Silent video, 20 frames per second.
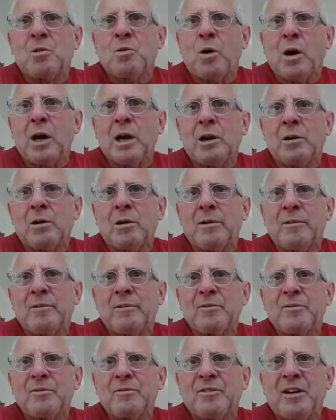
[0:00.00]
Enquirer
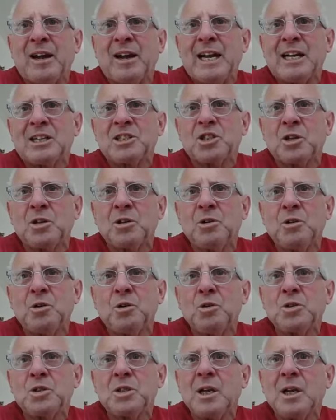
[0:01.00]
of financial
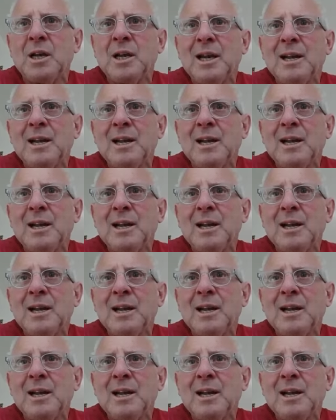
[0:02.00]
news.